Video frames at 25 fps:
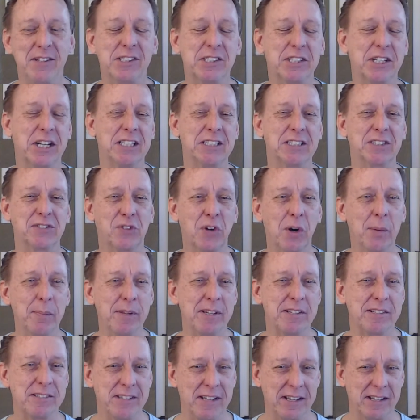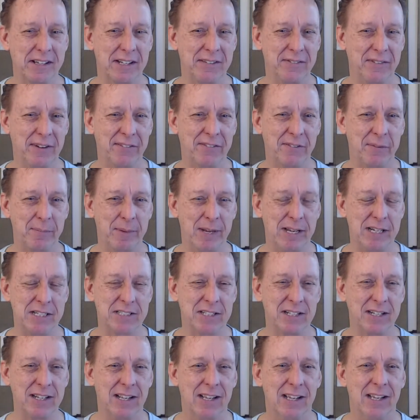to transform this negative
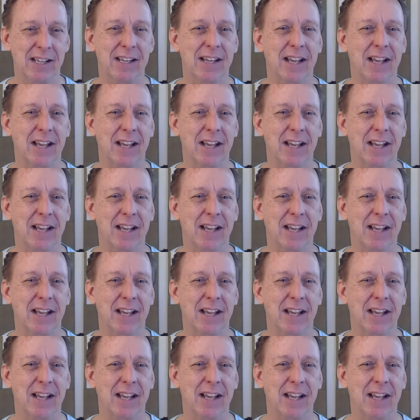information,